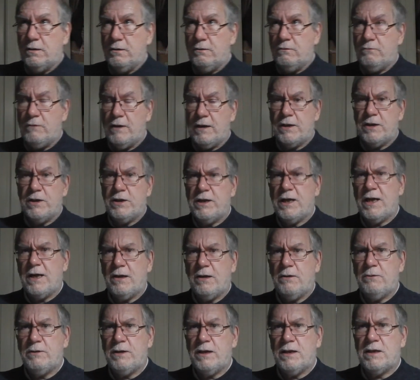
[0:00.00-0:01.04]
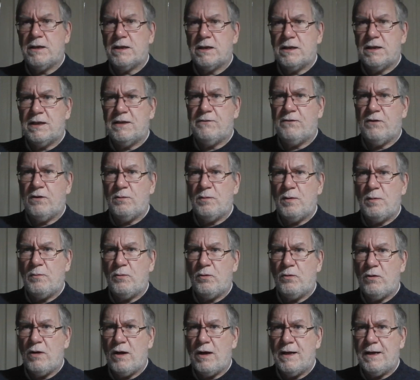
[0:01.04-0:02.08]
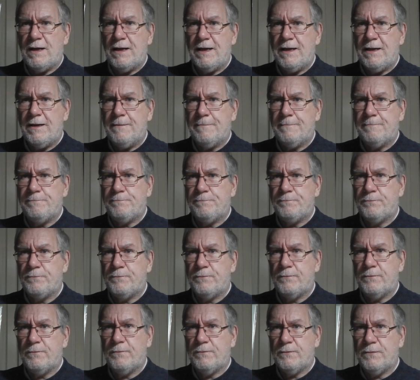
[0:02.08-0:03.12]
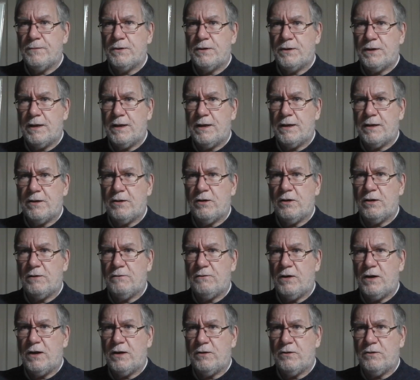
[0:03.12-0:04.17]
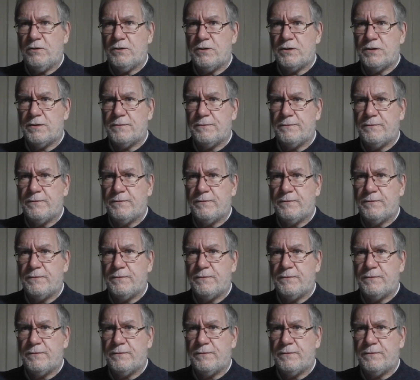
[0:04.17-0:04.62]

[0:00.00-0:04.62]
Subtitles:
red and yellow discs if I remember rightly, but they're coloured vinyls.